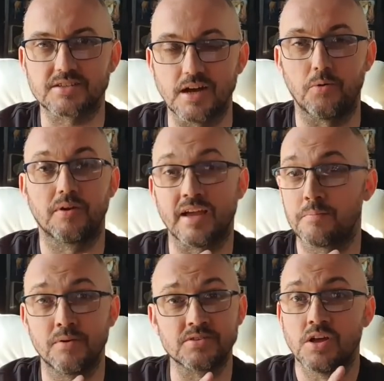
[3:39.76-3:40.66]

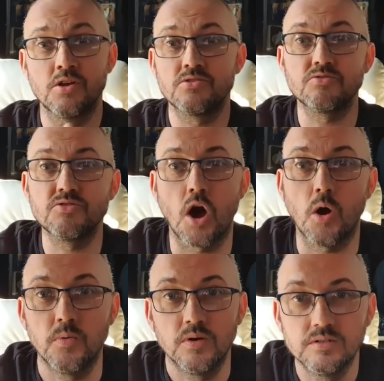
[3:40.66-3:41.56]
goalkeepers?
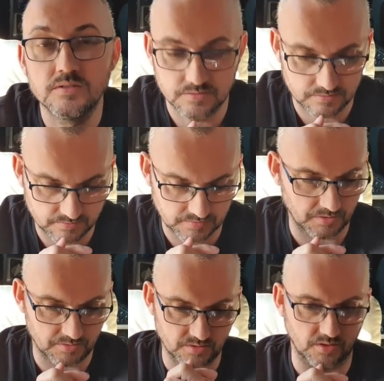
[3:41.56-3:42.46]
No, no,
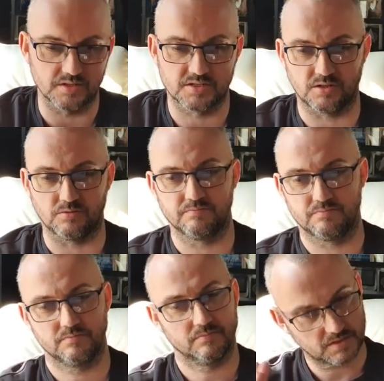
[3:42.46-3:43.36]
not at all.
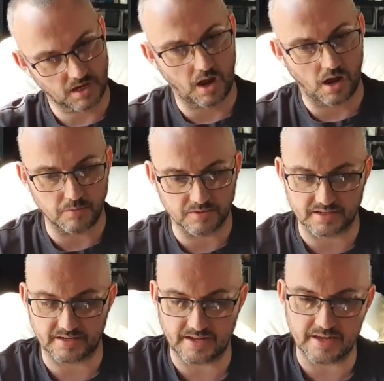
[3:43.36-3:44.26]
So I would
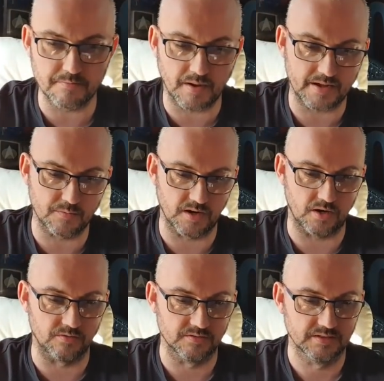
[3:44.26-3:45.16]
think he may
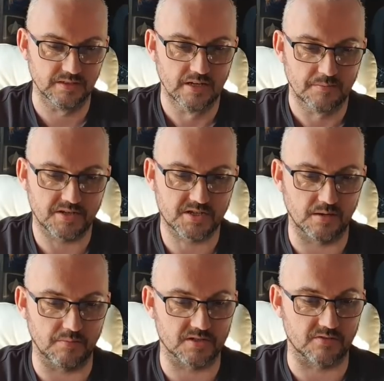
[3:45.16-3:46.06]
well be
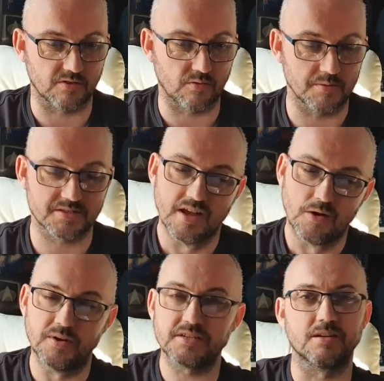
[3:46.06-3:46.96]
surplus to requirements.
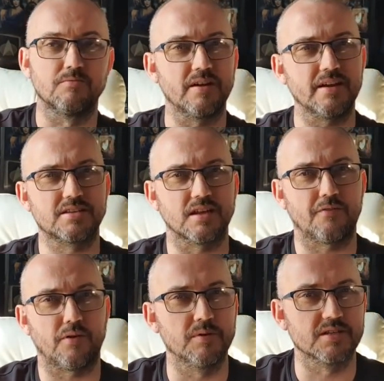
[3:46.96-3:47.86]
Winston Reid's
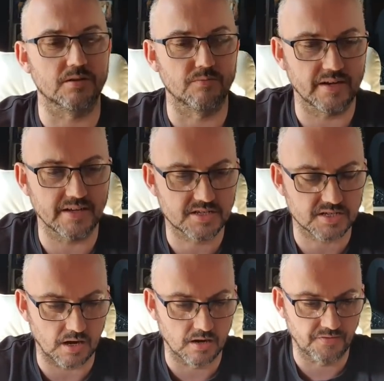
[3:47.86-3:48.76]
another one. Winston Reid's
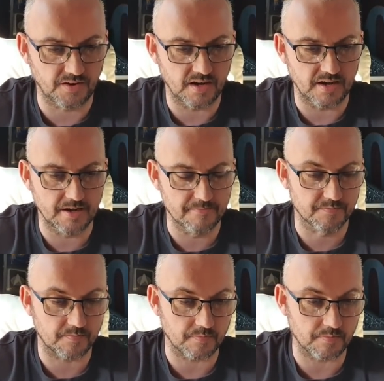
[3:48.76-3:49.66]
over
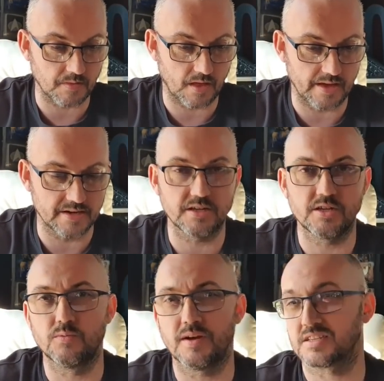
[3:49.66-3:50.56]
um, in the
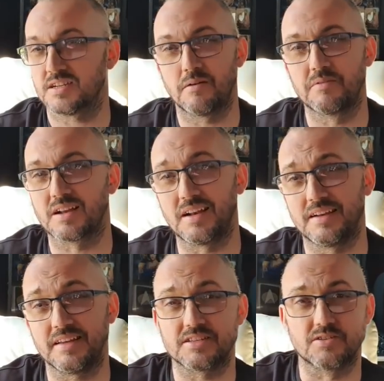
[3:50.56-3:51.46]
US at the moment.
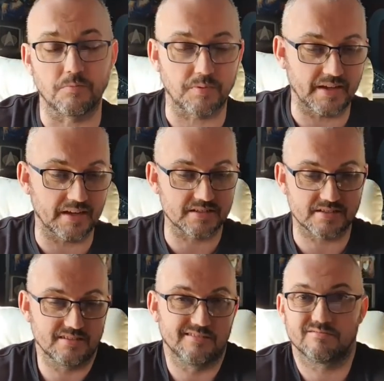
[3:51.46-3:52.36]
Clearly he's not playing because
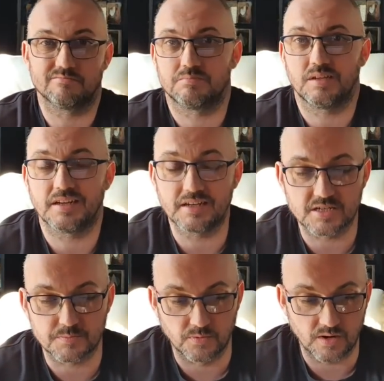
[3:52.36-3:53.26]
they're not playing any
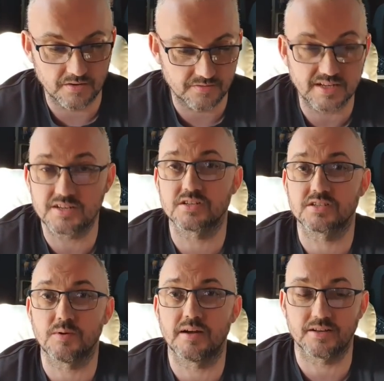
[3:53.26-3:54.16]
sport over there, just
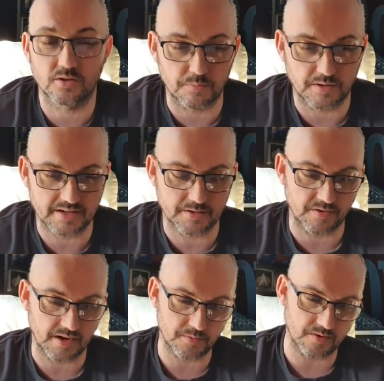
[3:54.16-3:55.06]
the way they're not playing
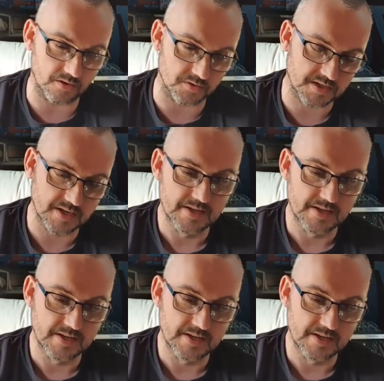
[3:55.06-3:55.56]
anywhere else.